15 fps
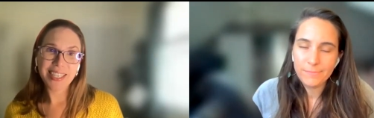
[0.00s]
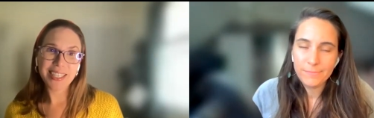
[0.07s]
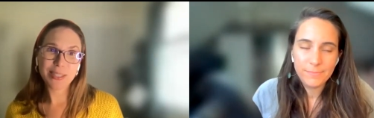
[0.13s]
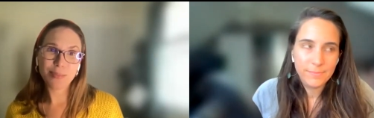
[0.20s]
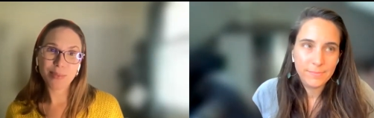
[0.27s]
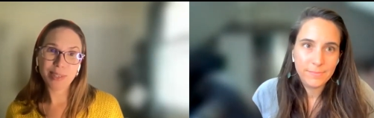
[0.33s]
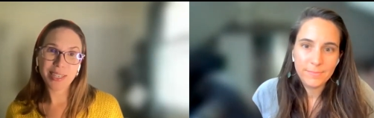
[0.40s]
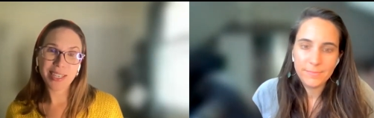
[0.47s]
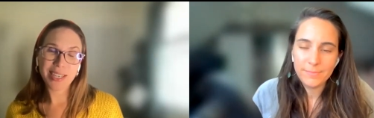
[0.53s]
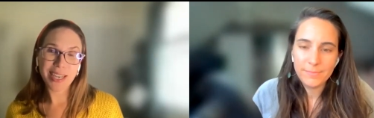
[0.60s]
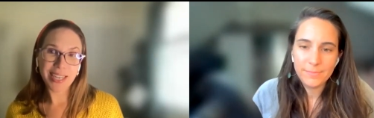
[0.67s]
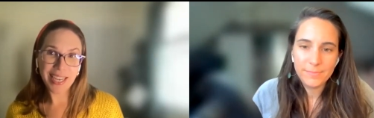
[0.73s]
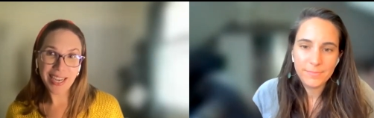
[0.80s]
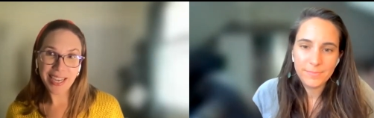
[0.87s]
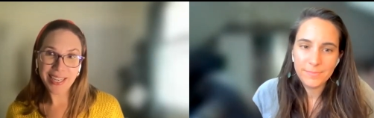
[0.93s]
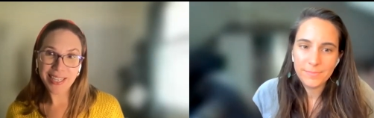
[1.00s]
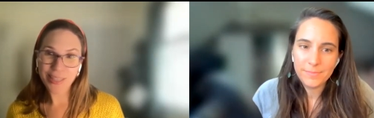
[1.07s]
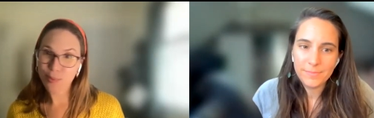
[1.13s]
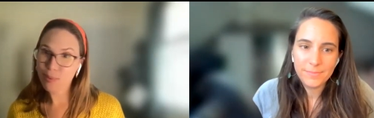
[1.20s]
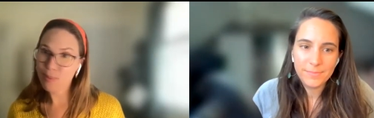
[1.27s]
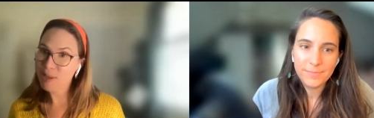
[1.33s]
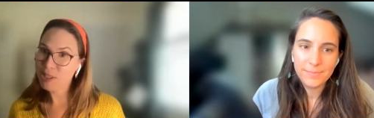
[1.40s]
Speaker 1: it's again
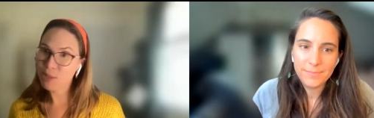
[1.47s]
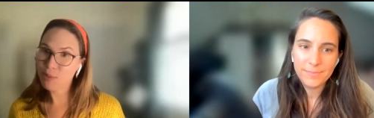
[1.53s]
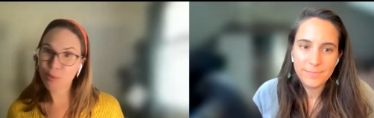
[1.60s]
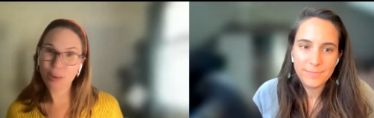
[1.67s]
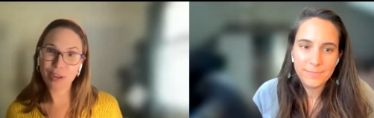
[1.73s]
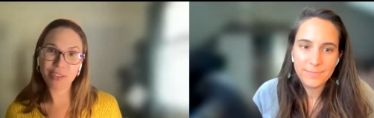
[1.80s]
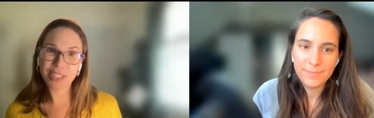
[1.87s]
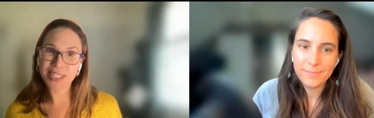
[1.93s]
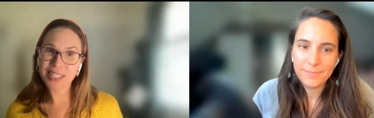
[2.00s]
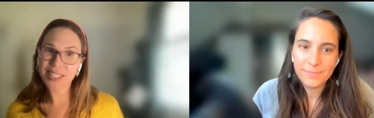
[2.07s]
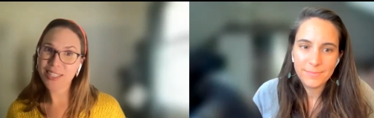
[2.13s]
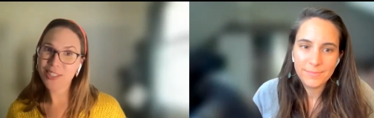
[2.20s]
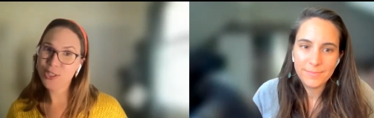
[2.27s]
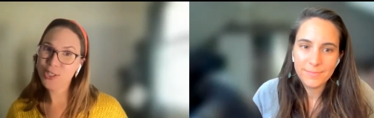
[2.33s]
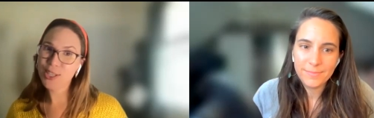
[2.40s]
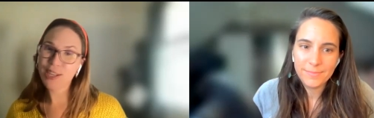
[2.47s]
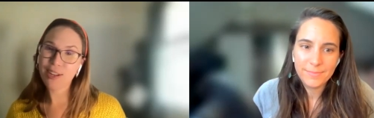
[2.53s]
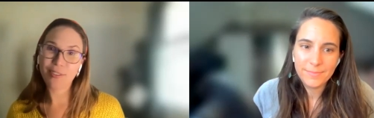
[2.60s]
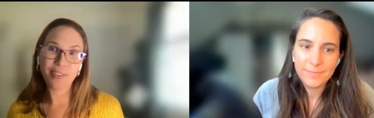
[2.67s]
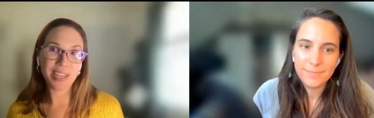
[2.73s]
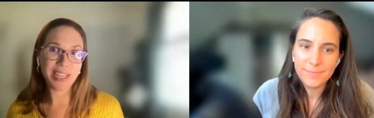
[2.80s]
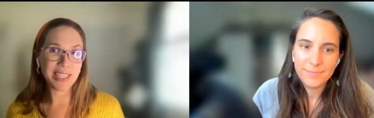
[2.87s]
as we mentioned previously it's just going
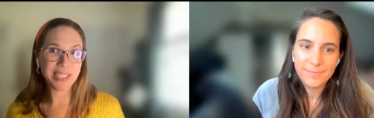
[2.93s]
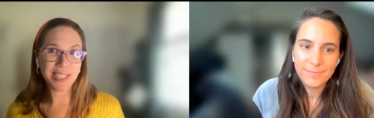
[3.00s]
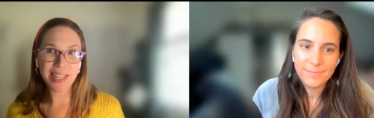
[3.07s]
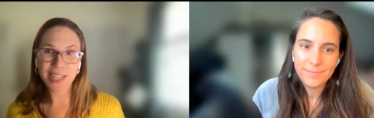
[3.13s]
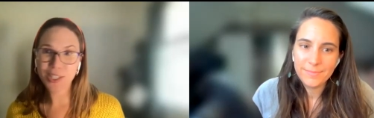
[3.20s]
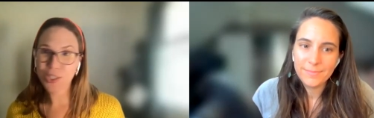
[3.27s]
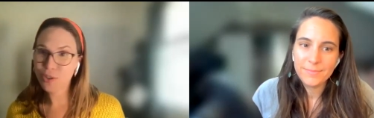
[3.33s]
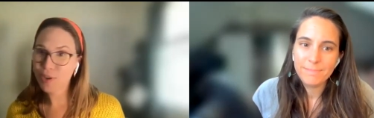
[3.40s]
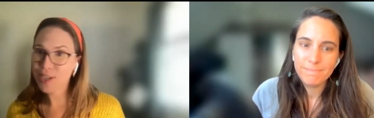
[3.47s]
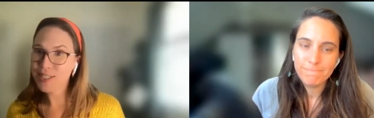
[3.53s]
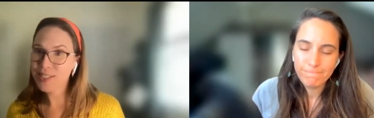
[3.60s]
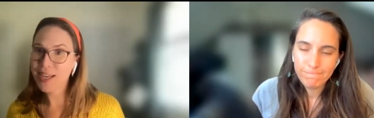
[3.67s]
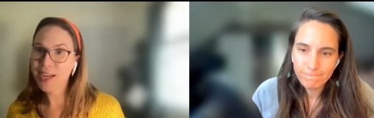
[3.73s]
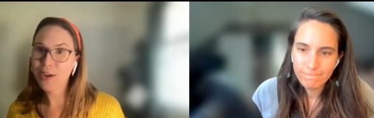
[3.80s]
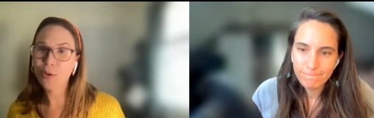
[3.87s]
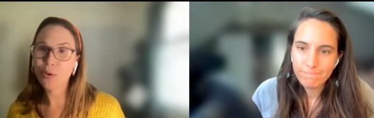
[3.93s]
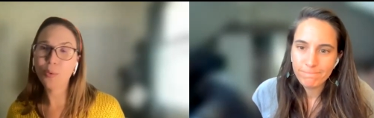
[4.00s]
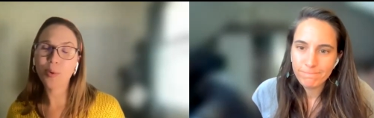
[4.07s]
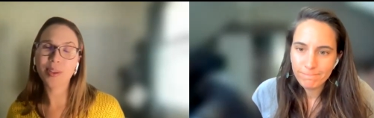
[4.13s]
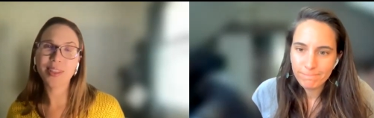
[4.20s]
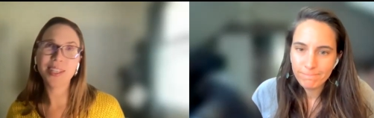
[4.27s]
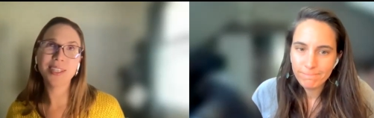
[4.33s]
to feed into that stress
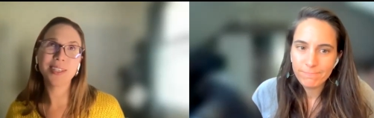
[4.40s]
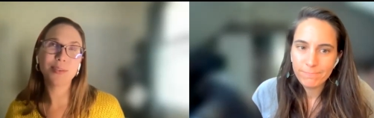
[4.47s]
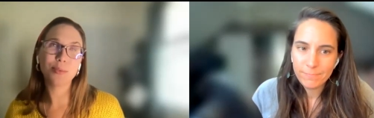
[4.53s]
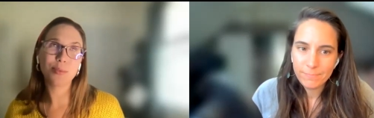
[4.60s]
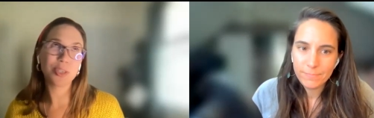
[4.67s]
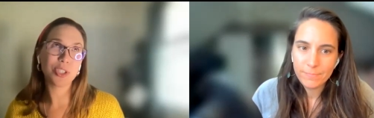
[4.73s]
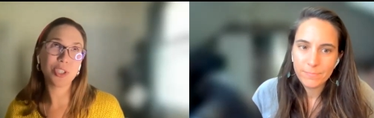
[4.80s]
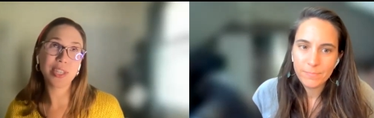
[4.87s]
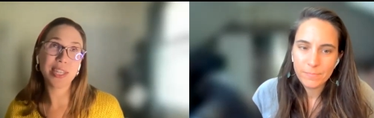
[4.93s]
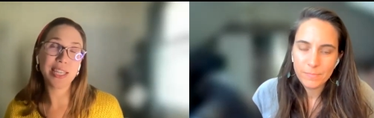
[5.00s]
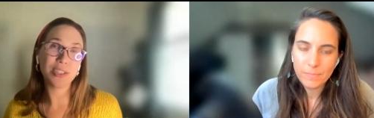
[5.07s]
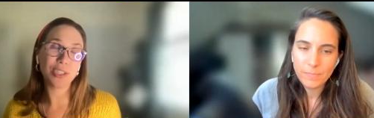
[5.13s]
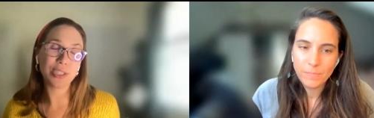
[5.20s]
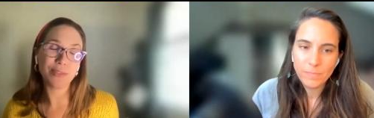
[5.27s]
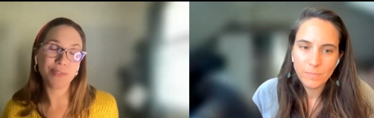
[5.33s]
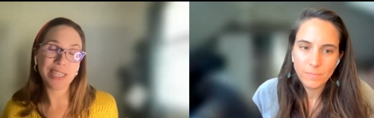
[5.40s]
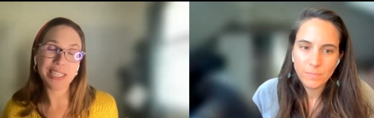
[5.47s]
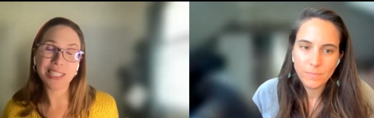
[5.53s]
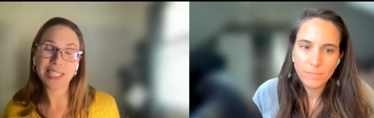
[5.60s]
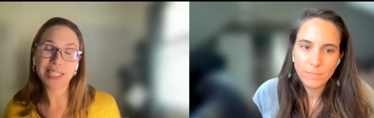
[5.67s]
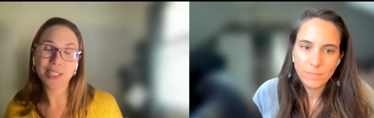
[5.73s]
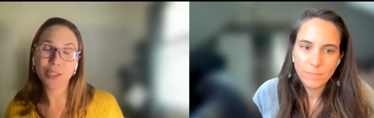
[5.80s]
cycle within which then just
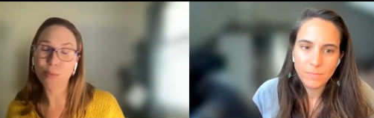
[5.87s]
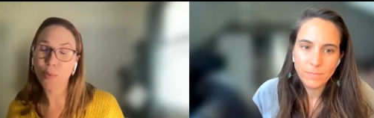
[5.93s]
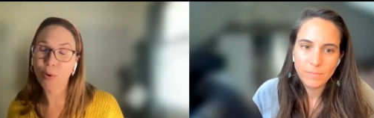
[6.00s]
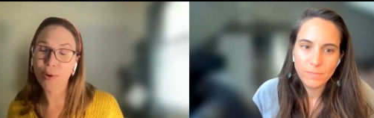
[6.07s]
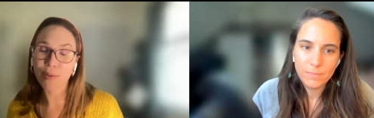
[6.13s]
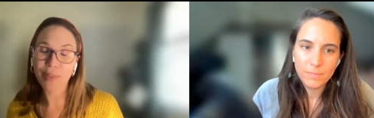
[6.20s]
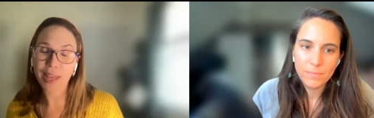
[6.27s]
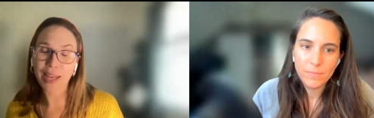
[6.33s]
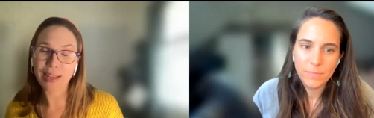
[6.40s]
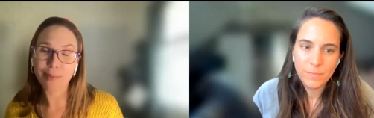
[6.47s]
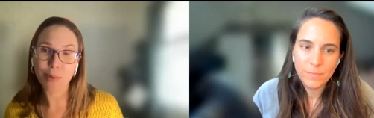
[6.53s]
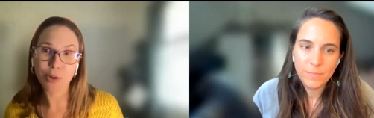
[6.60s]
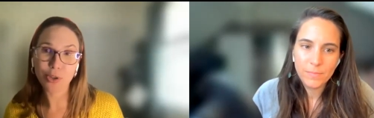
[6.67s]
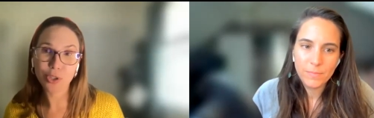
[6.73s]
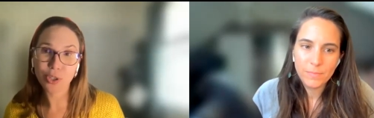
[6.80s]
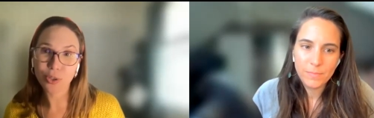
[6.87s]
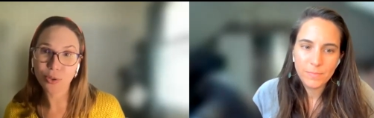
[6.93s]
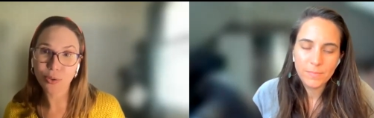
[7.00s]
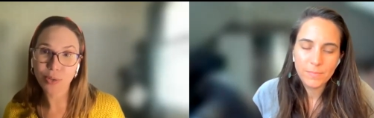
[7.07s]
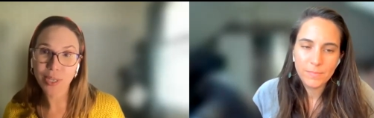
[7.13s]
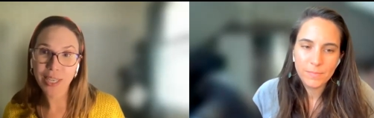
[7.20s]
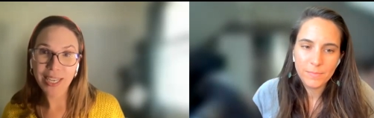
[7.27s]
feeds into more of that
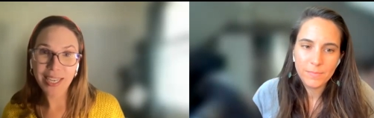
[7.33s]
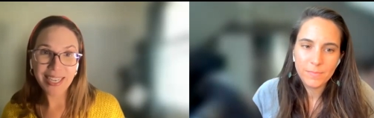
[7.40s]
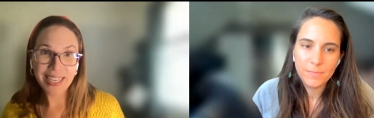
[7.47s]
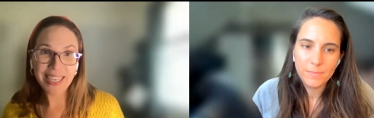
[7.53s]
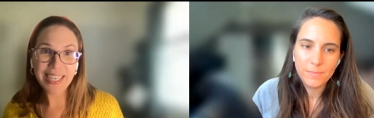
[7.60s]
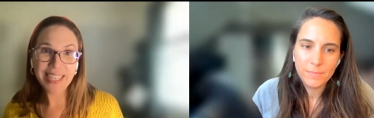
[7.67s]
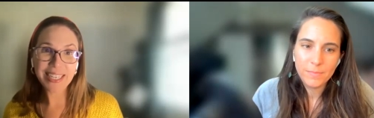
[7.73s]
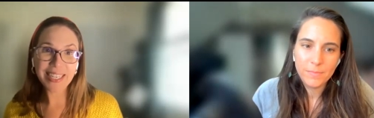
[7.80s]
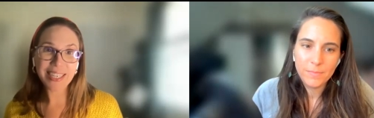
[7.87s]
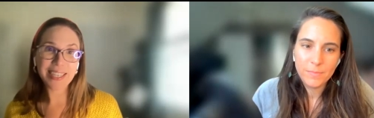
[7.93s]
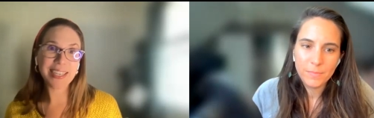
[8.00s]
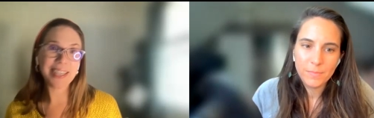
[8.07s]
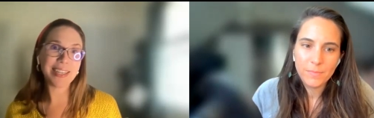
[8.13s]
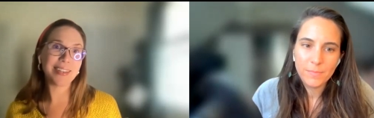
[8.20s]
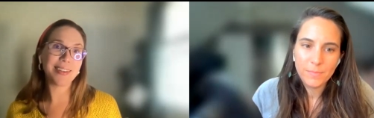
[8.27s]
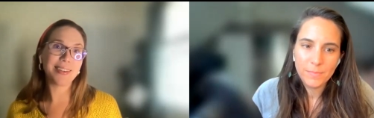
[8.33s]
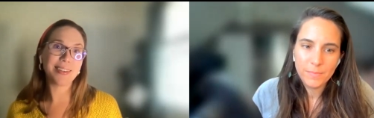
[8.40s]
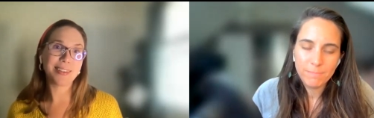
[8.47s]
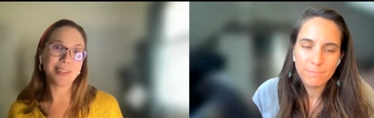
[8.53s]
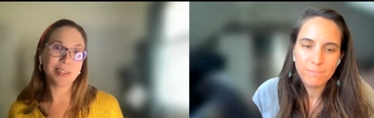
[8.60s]
emotional eating and